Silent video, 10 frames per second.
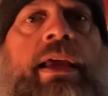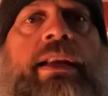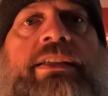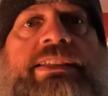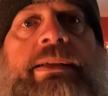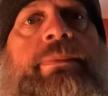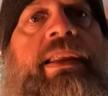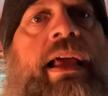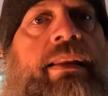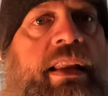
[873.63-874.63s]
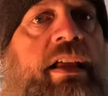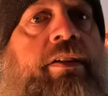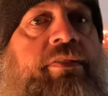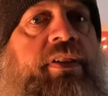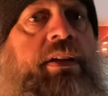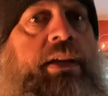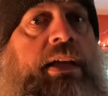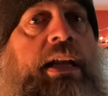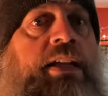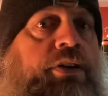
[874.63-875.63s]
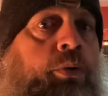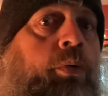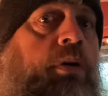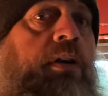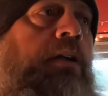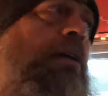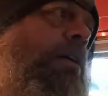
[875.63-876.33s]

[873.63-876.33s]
And it's something I love and I adore,